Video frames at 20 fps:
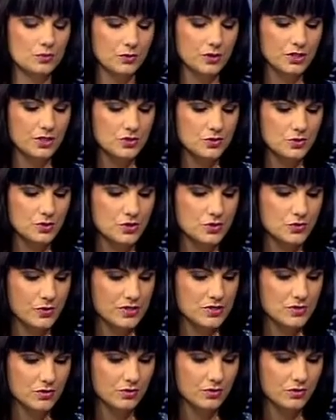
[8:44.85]
we need to
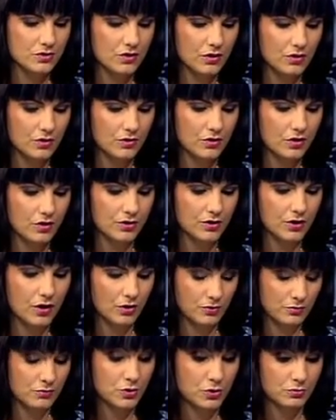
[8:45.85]
address on, on, on,
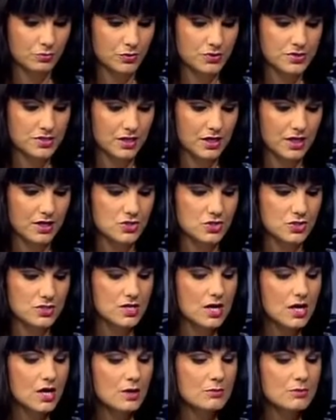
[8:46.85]
on numerous
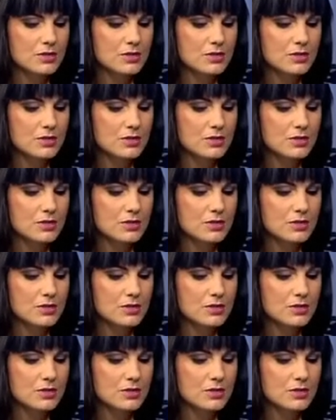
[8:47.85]
occasions.